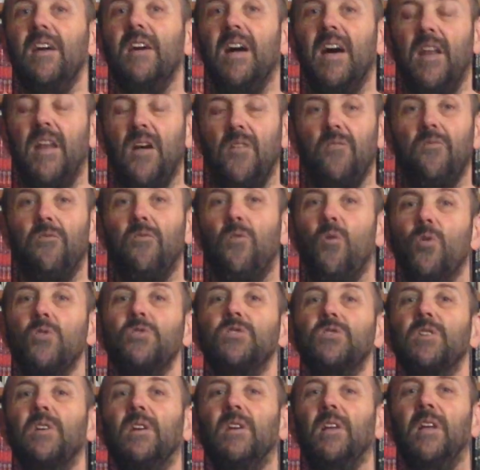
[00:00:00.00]
and
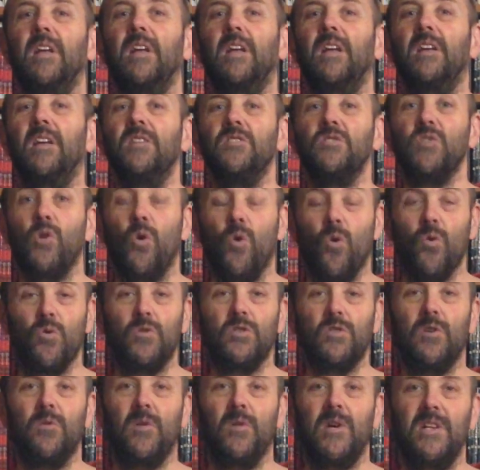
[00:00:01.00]
unfortunately, it's all
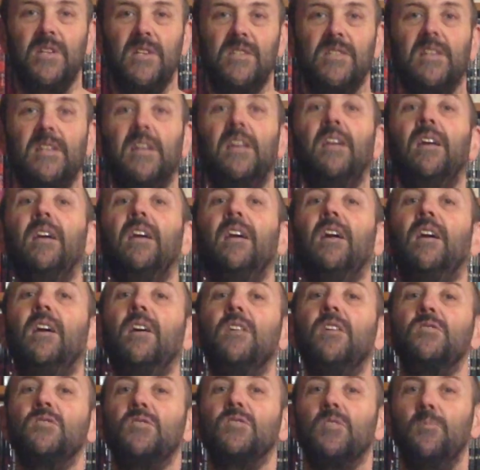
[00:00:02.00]
too easy
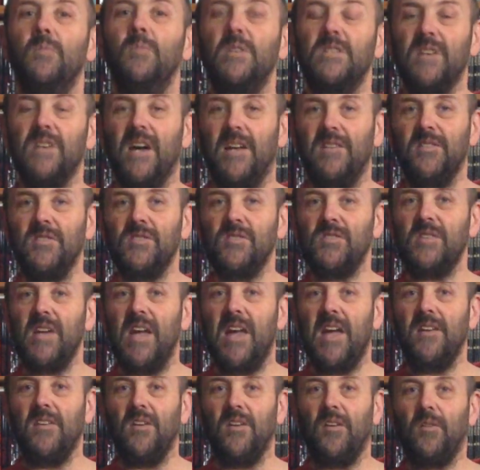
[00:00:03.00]
to
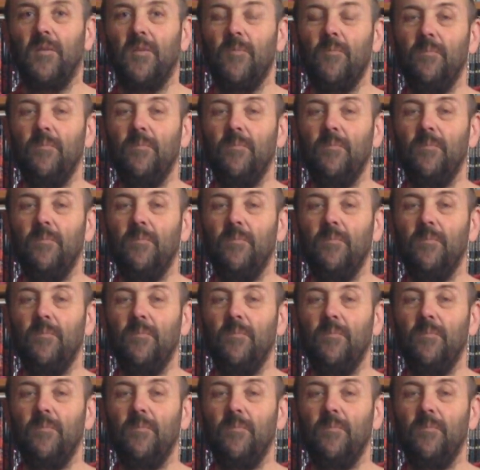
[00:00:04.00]
misunderstand it.